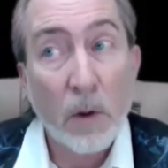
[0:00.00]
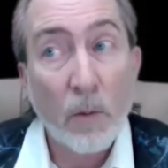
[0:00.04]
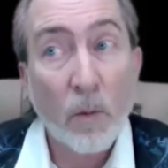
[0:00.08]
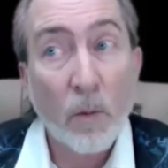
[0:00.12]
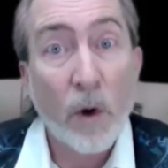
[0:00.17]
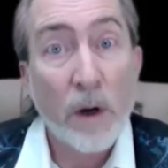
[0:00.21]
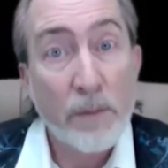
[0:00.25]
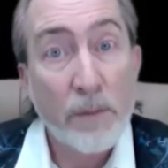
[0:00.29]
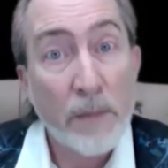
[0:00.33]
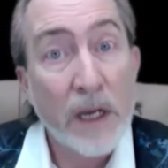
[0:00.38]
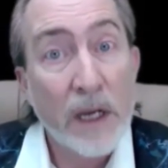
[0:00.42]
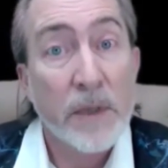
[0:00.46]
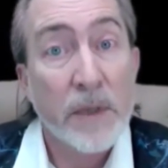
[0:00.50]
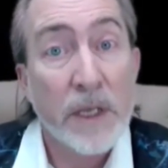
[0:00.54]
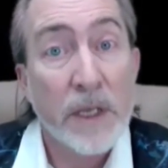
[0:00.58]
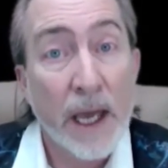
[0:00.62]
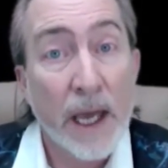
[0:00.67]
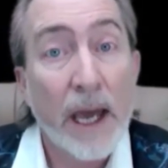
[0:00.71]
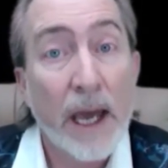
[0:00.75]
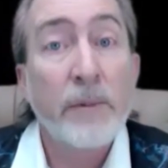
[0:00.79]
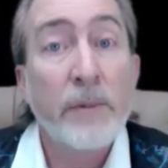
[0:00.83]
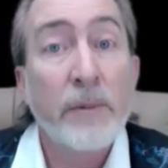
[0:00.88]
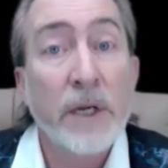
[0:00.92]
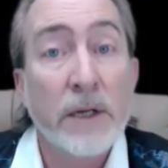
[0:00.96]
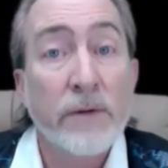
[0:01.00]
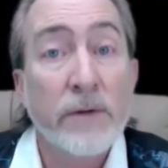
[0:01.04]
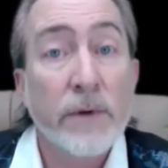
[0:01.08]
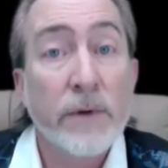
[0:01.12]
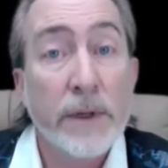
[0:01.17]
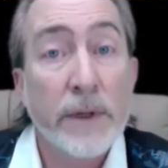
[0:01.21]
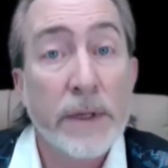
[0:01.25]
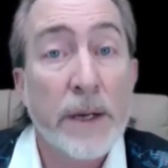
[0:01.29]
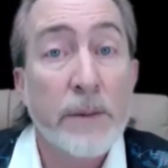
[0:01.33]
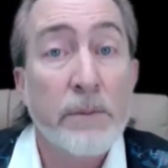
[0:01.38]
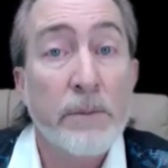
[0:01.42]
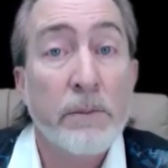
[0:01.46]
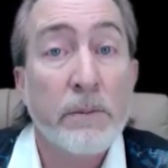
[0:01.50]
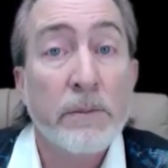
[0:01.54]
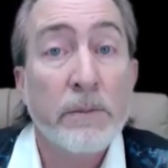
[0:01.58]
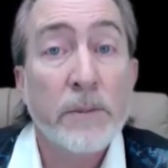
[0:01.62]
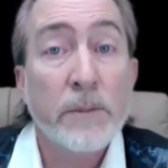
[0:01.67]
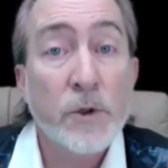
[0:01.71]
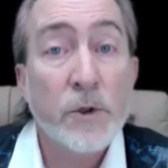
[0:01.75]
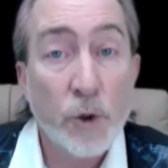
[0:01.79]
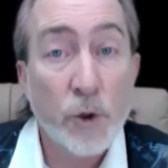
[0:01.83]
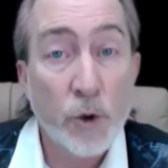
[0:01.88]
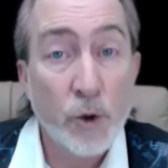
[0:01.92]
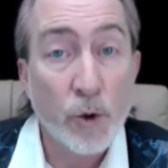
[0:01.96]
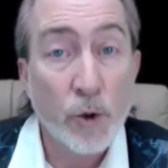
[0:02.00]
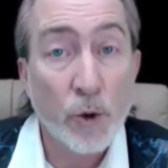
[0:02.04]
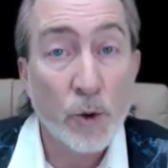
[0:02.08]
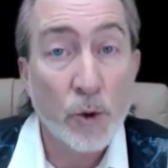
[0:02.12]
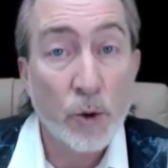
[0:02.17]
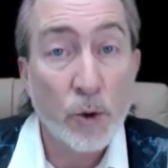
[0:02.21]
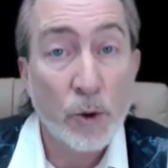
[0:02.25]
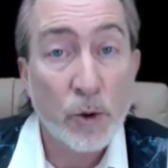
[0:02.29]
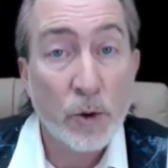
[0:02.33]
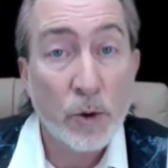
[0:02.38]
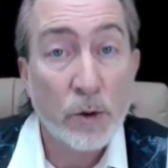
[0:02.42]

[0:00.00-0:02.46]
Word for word: what might be happening for them too.